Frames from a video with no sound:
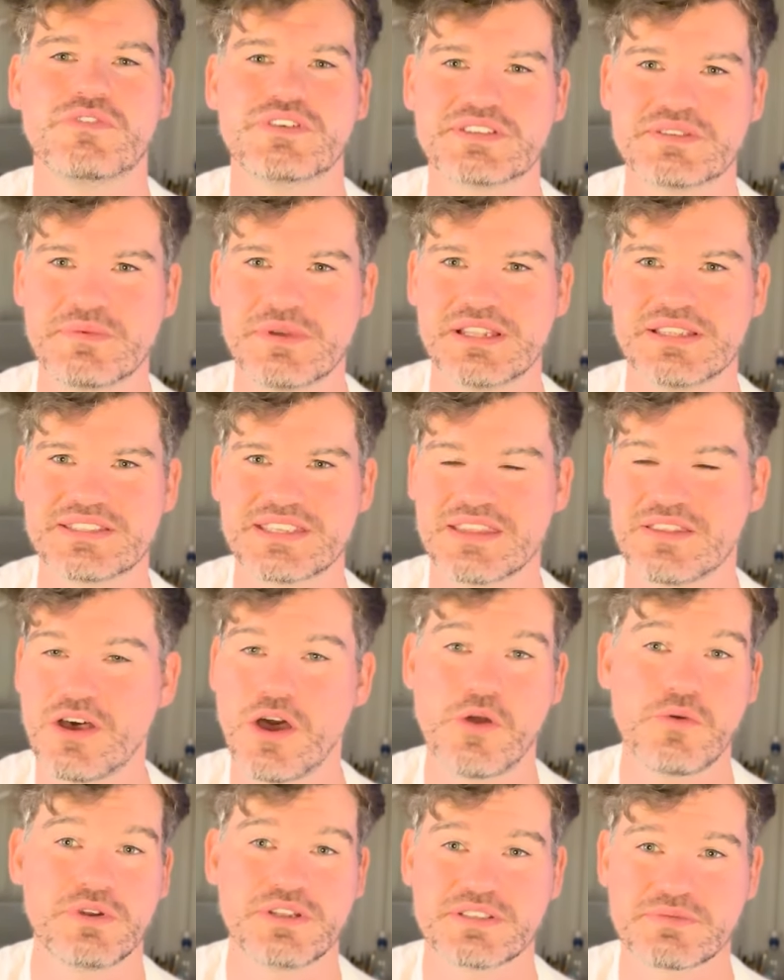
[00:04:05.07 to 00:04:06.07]
visibility
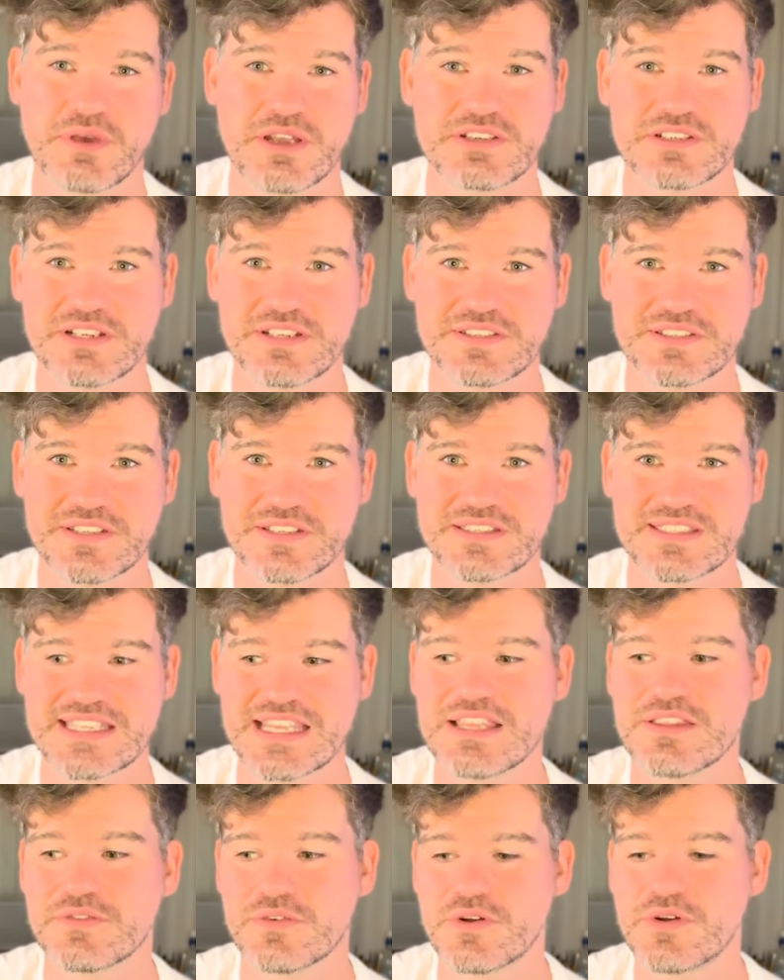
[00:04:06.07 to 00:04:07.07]
that only specialists can
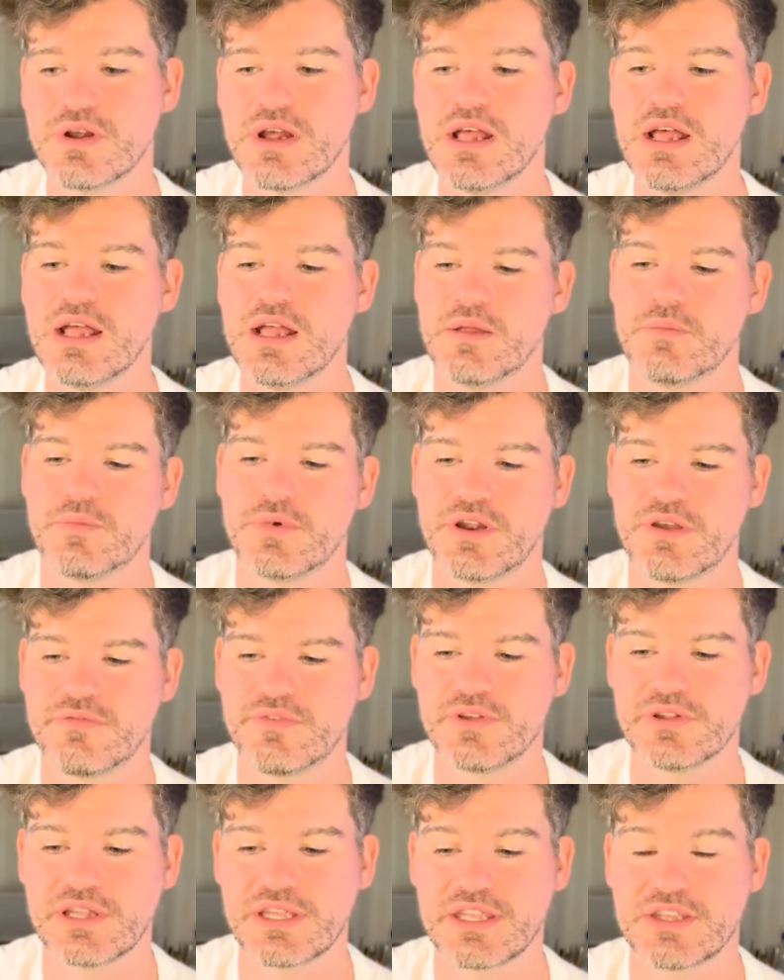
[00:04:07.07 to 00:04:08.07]
see through, but I
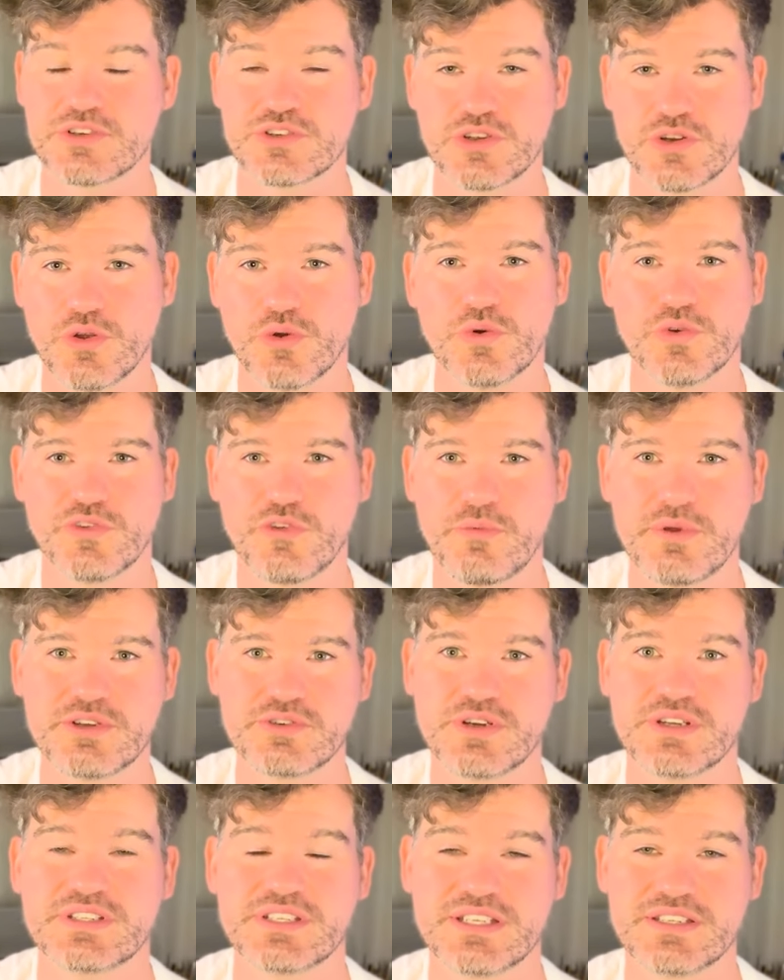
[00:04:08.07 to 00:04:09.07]
feel like it should also be
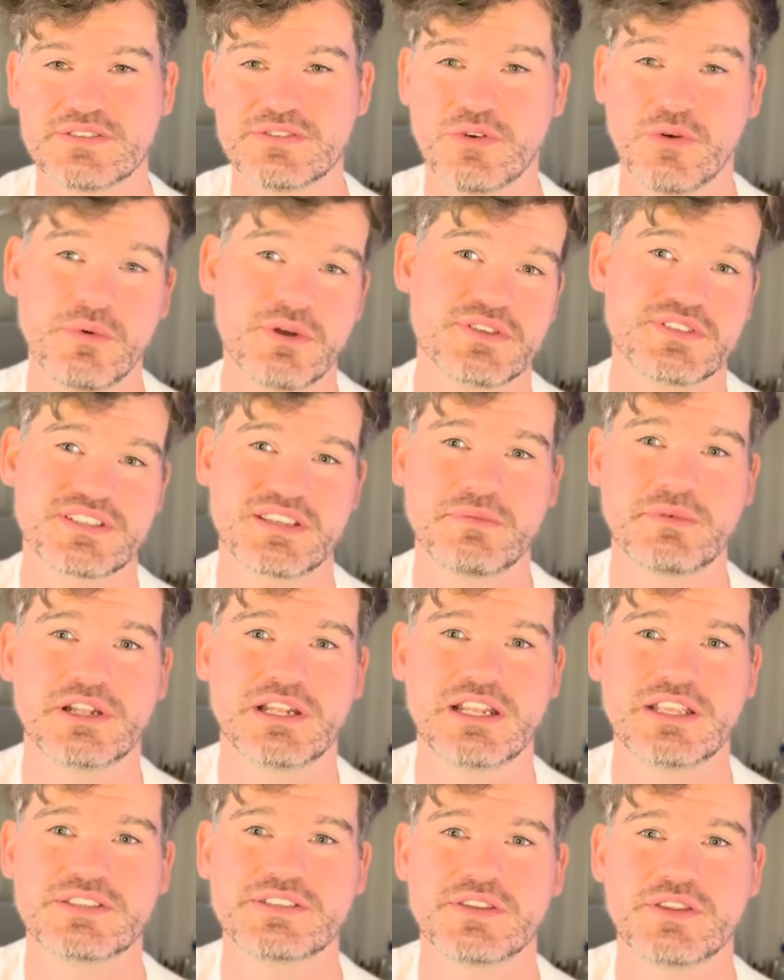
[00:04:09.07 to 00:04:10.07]
treated almost
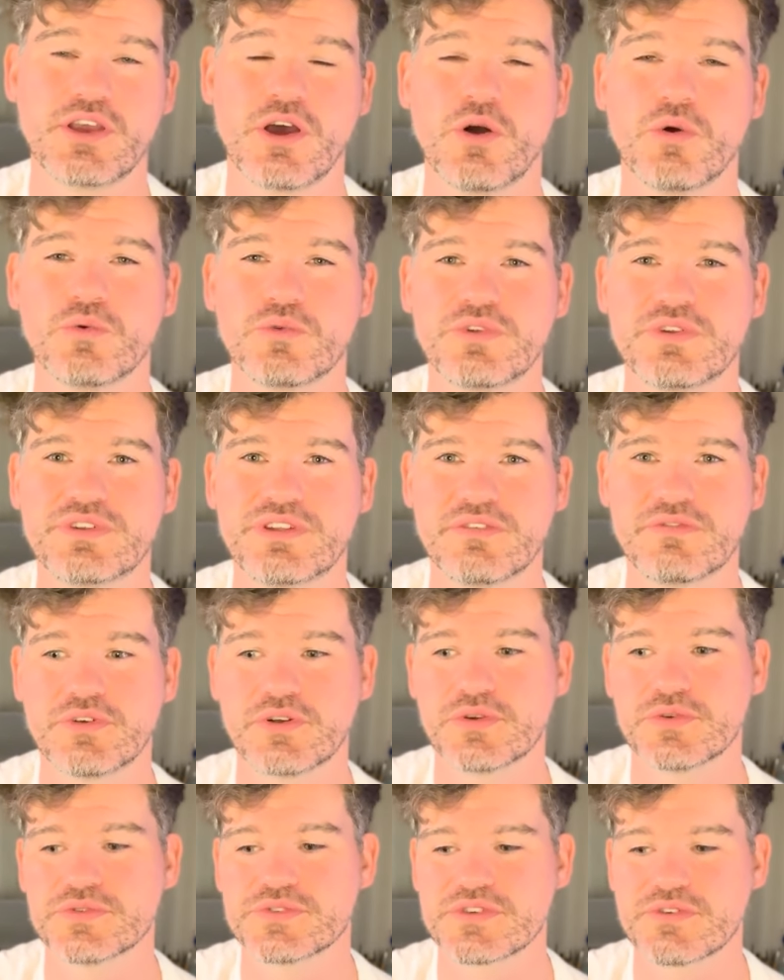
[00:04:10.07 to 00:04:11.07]
similarly to the old
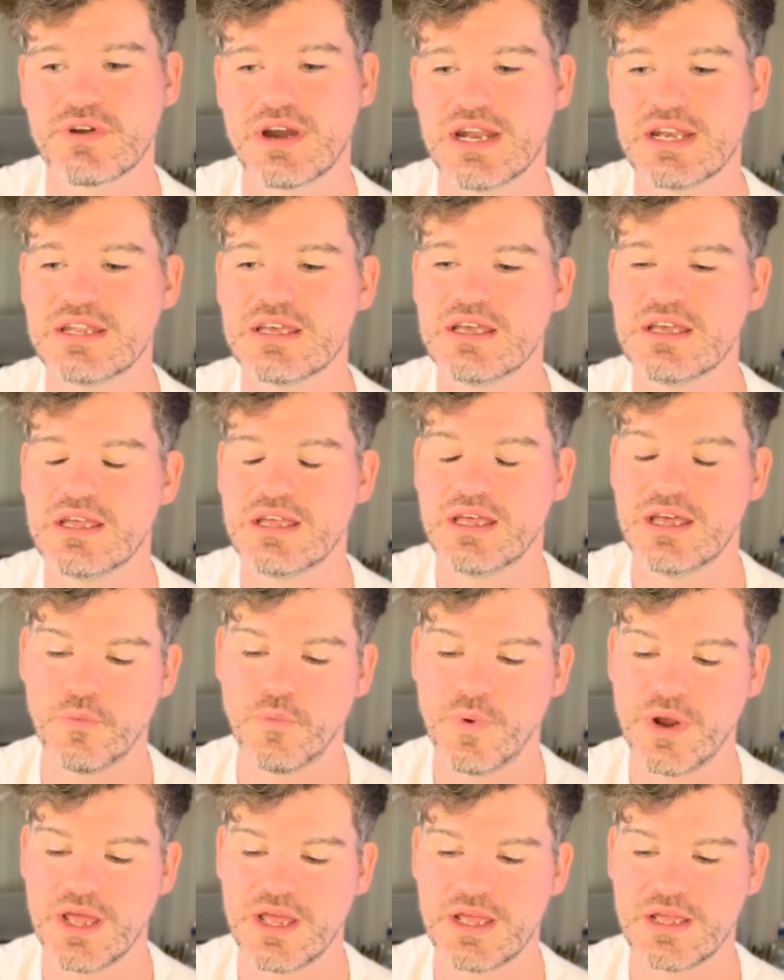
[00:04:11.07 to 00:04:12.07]
difficult terrain,
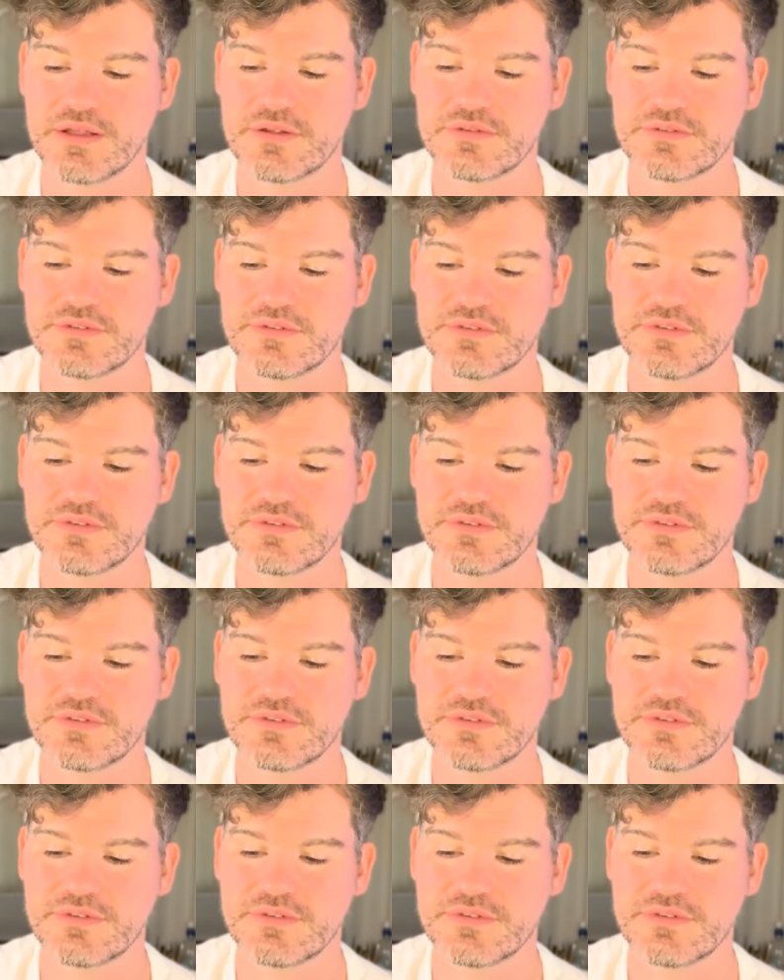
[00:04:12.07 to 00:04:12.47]
where,